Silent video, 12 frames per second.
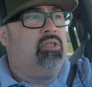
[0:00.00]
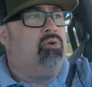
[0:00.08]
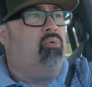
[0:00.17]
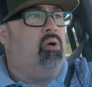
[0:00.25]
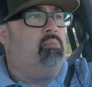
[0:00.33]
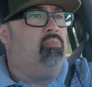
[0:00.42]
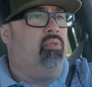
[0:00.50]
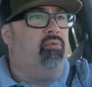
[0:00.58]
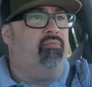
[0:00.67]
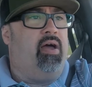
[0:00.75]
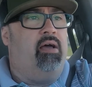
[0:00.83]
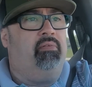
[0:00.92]
is equipped with
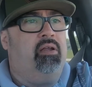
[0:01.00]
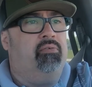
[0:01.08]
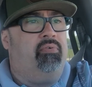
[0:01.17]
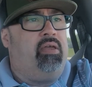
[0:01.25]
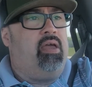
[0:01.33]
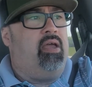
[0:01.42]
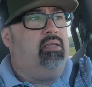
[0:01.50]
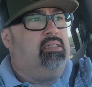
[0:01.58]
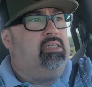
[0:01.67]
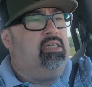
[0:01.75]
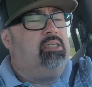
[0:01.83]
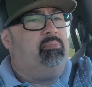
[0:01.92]
a 5-liter V8,
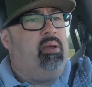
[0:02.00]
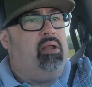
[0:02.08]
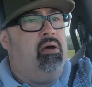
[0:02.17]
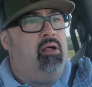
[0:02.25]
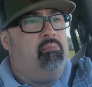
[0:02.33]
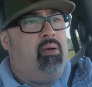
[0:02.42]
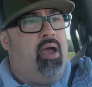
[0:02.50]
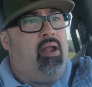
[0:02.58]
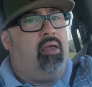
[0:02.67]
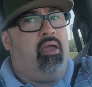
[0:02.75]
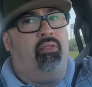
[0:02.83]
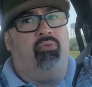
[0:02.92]
6-speed
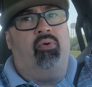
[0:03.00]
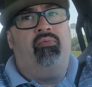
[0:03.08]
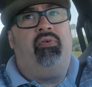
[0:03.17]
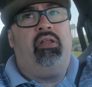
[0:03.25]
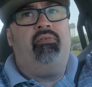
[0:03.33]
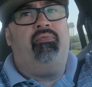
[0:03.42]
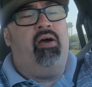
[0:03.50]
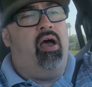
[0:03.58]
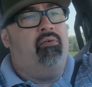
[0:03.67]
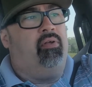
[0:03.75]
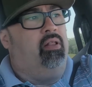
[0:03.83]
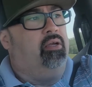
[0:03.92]
automatic, and
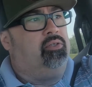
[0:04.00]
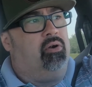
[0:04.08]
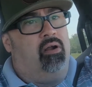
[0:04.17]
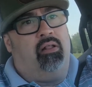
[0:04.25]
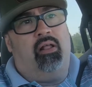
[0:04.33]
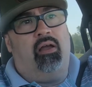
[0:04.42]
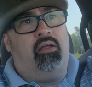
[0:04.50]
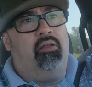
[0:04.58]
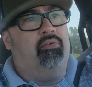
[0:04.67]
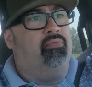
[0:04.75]
355 electronic locking